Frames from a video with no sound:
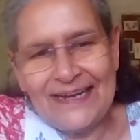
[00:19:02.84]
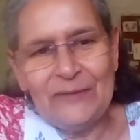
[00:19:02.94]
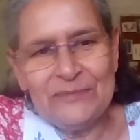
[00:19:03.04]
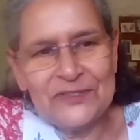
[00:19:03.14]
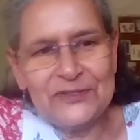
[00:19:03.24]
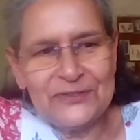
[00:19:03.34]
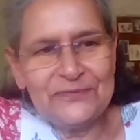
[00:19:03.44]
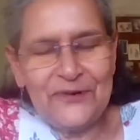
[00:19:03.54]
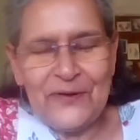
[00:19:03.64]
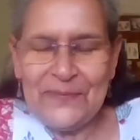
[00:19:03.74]

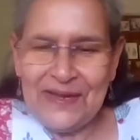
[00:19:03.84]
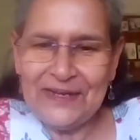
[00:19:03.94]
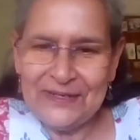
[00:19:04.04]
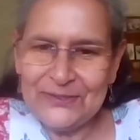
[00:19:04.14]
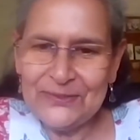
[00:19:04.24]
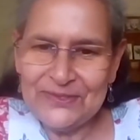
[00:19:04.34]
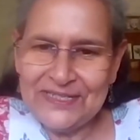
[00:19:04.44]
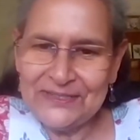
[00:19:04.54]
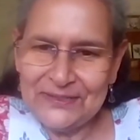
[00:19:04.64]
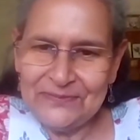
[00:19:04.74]
comes from my
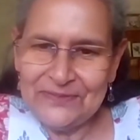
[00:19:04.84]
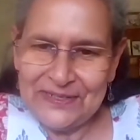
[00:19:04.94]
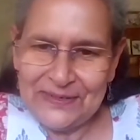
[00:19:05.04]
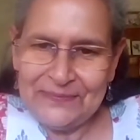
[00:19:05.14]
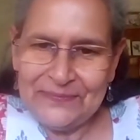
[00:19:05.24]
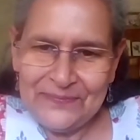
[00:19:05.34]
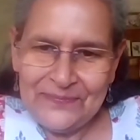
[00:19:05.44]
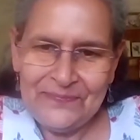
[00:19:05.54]
association with him.